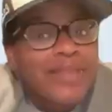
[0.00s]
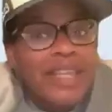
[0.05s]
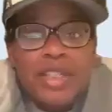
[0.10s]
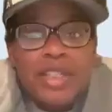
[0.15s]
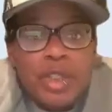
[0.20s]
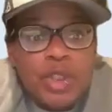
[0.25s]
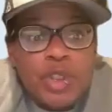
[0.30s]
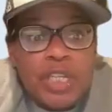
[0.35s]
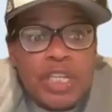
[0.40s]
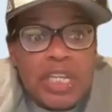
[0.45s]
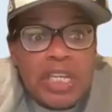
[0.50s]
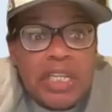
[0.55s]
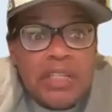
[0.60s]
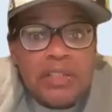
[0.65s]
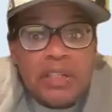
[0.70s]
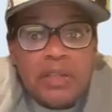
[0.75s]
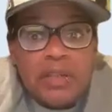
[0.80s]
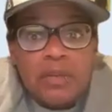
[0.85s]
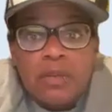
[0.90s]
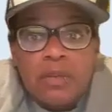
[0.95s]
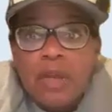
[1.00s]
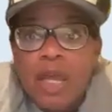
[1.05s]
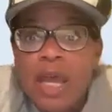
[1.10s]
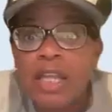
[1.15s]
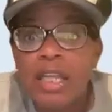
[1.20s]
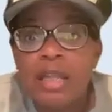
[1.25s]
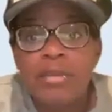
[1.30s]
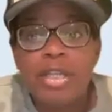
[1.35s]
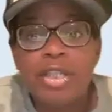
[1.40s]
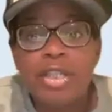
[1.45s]
It's just the easiest.
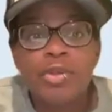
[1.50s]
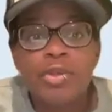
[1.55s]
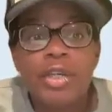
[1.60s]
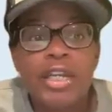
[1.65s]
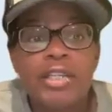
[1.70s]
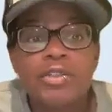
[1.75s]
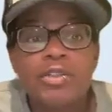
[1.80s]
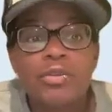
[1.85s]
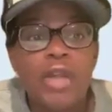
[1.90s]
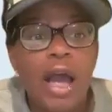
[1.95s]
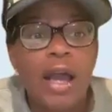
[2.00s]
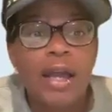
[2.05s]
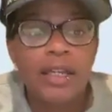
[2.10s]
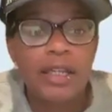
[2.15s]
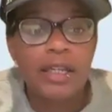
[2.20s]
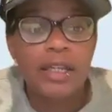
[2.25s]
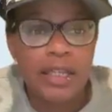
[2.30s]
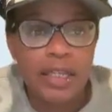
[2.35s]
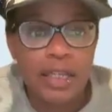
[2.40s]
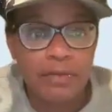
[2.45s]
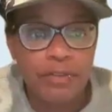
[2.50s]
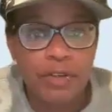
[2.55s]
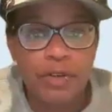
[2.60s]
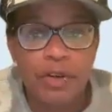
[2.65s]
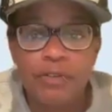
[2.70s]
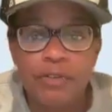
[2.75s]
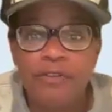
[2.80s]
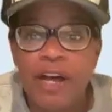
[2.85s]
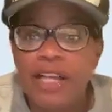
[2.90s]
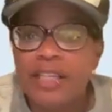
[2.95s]
Elementary kids are not going to give you
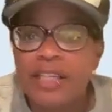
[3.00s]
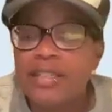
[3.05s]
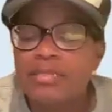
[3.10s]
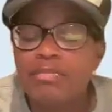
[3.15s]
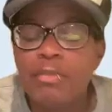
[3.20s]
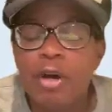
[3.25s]
a fuss.